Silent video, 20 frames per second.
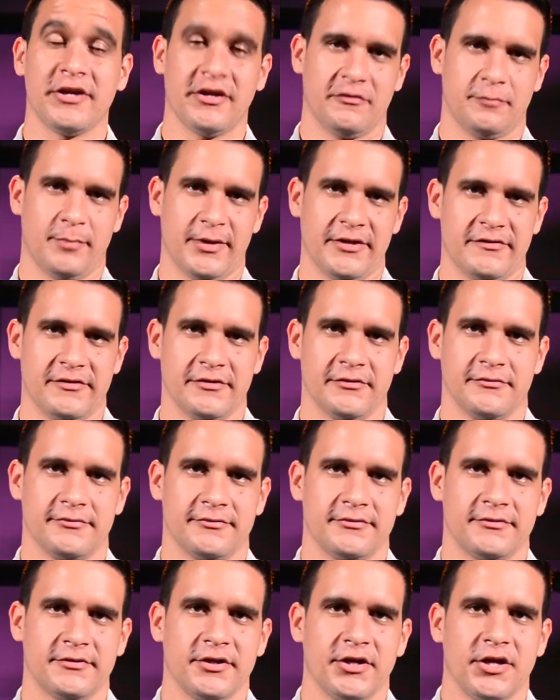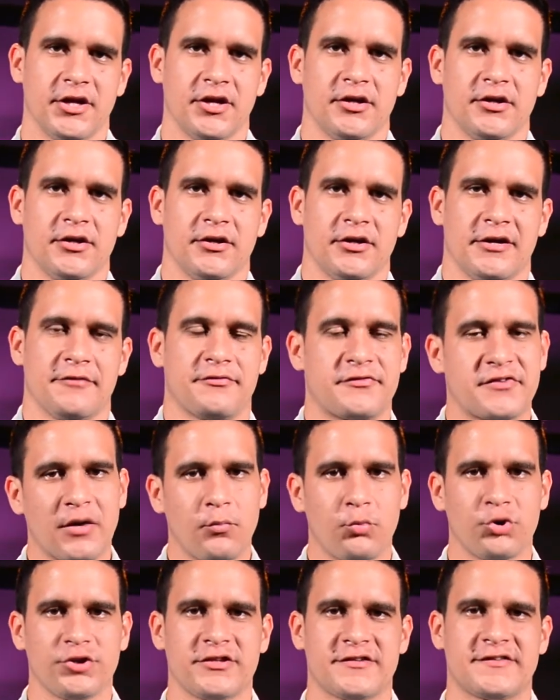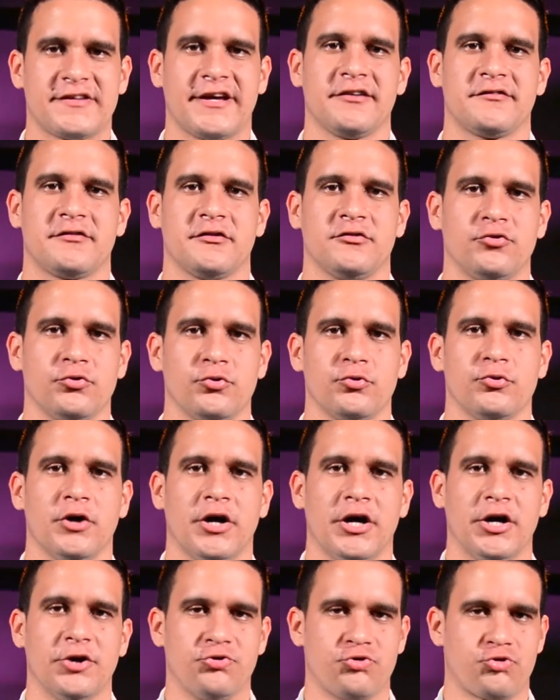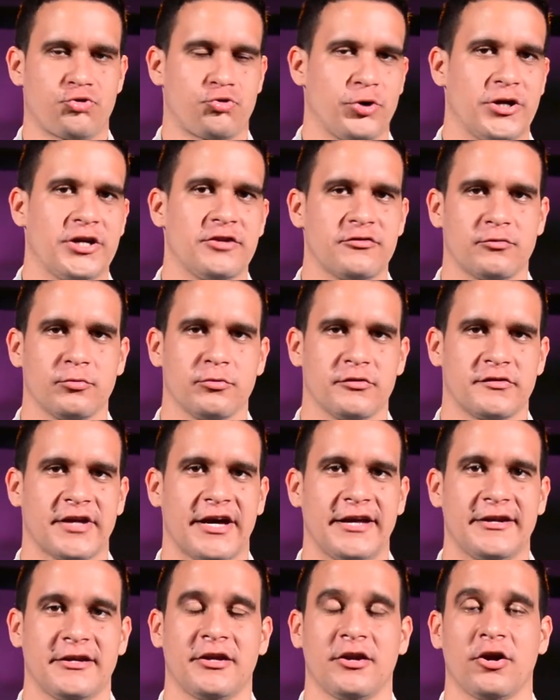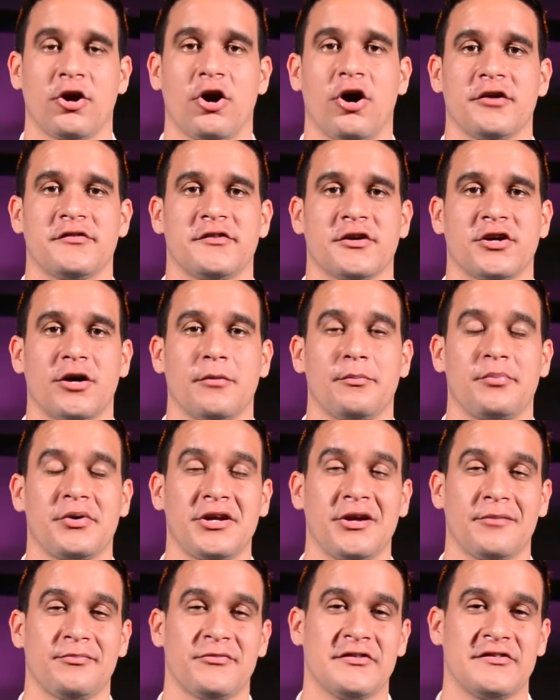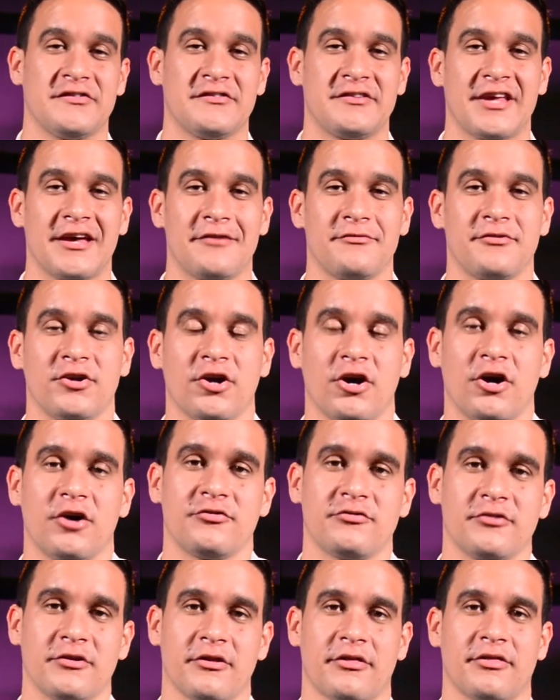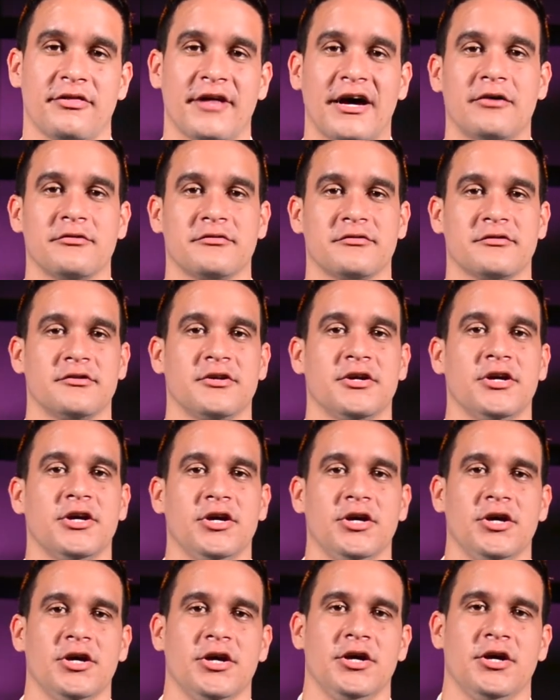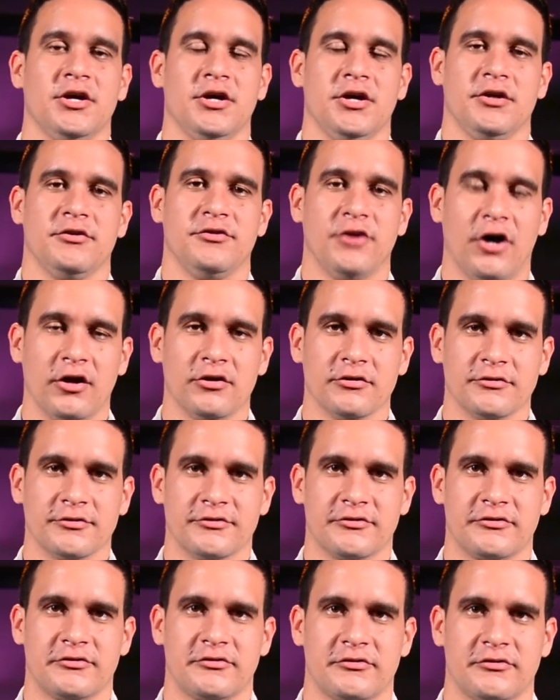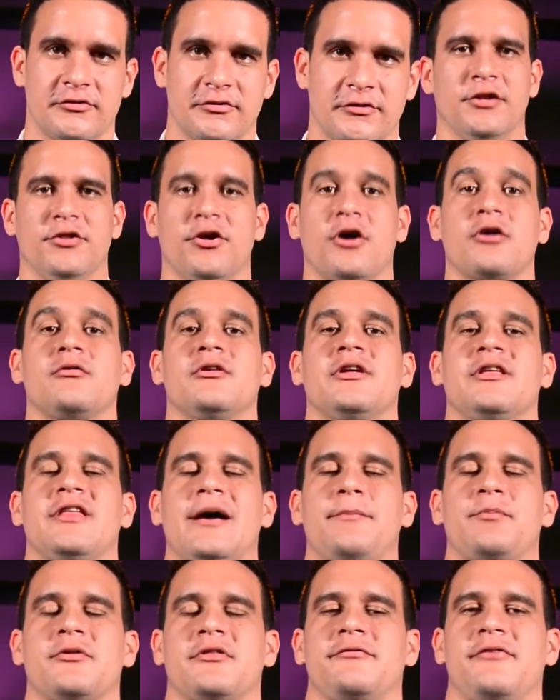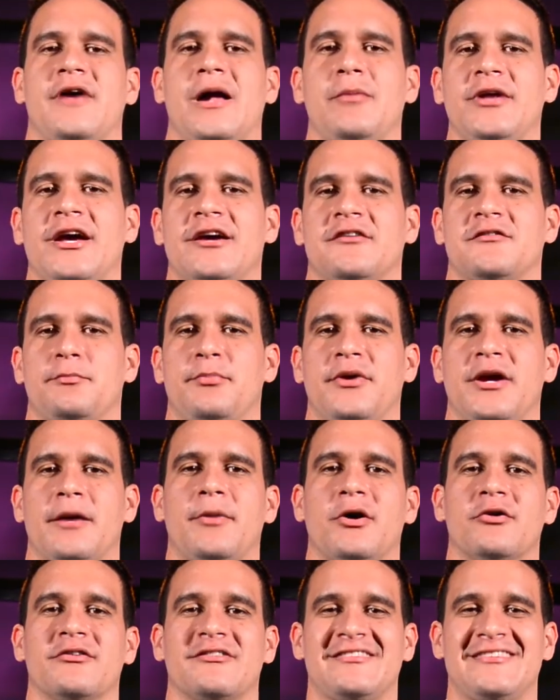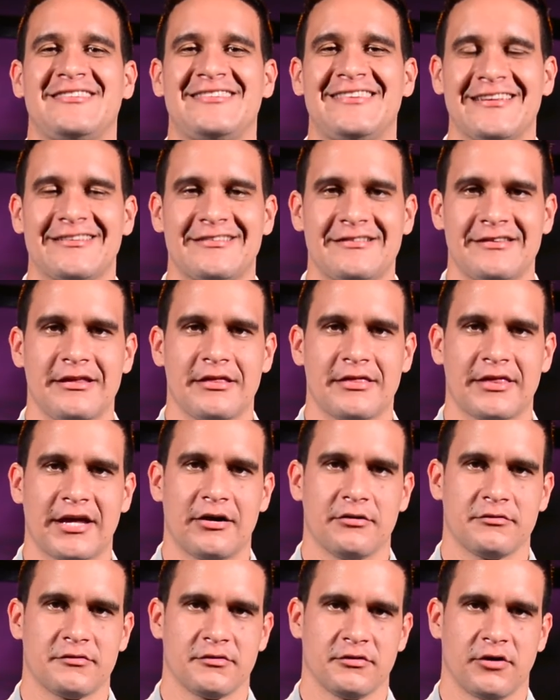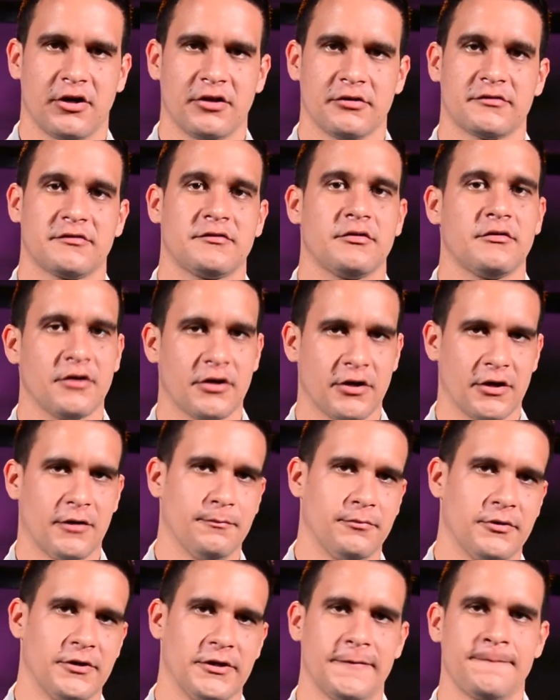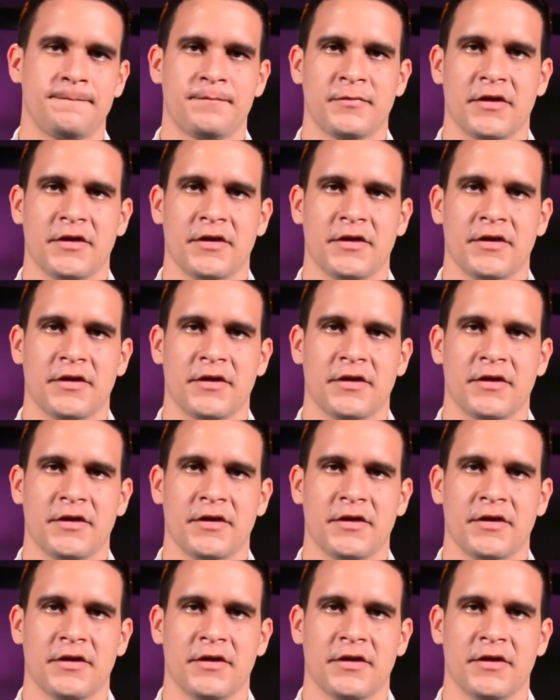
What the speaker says: expensive. If someone decides to do a train suicide, it can cost the company up to $700,000. Not only that, but the family has to pay about $60,000 to the company